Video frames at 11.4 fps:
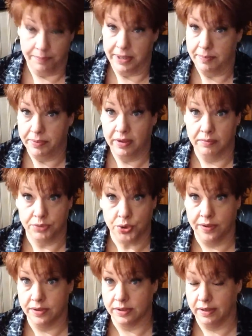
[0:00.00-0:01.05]
people. I'm
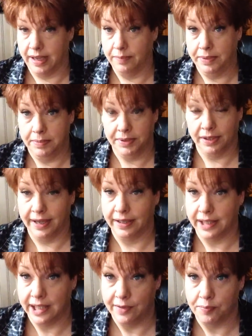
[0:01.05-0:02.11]
sure there's a lot of people that like
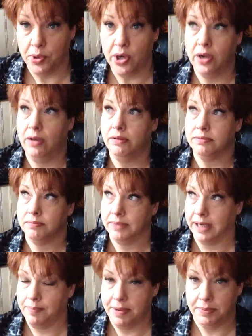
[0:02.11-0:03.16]
the Eve Pearl. A
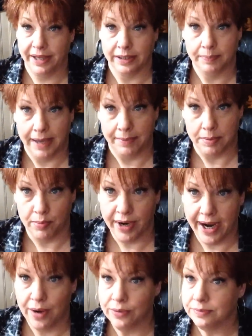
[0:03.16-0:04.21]
lot of people like Bobbi
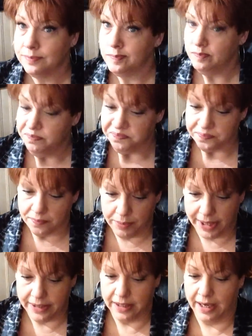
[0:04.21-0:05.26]
Brown.
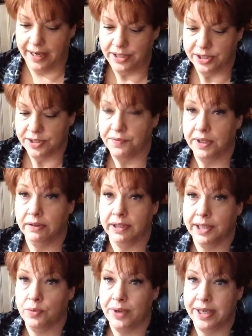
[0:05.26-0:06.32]
But I just feel
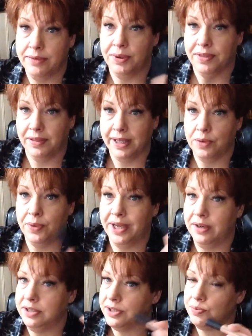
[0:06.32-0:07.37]
liquid with
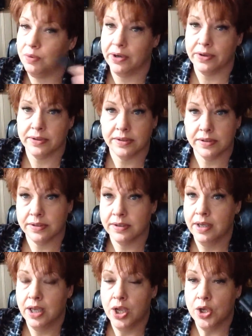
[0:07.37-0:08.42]
liquid just works
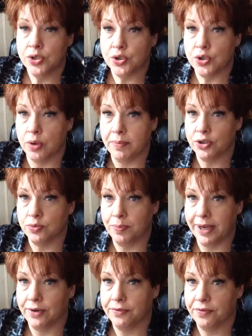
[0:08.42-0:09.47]
so much
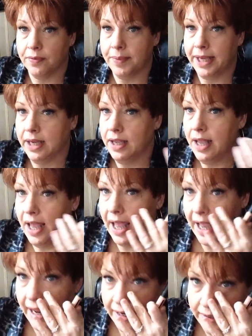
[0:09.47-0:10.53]
better for me.
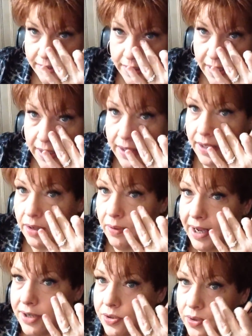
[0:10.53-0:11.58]
And, you know, as you